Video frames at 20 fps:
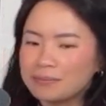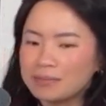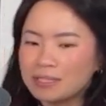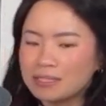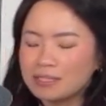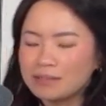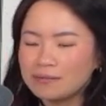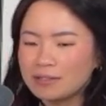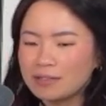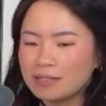
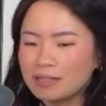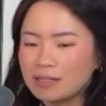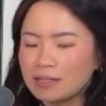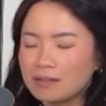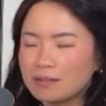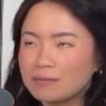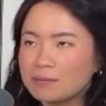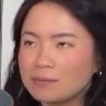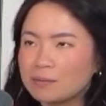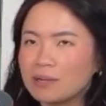trying to figure out
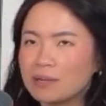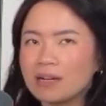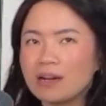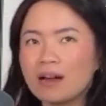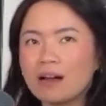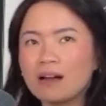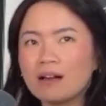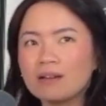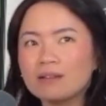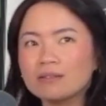where
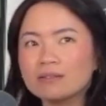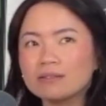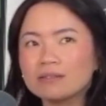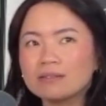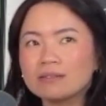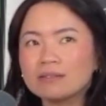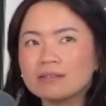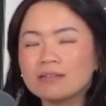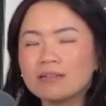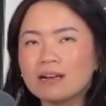
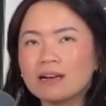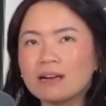else.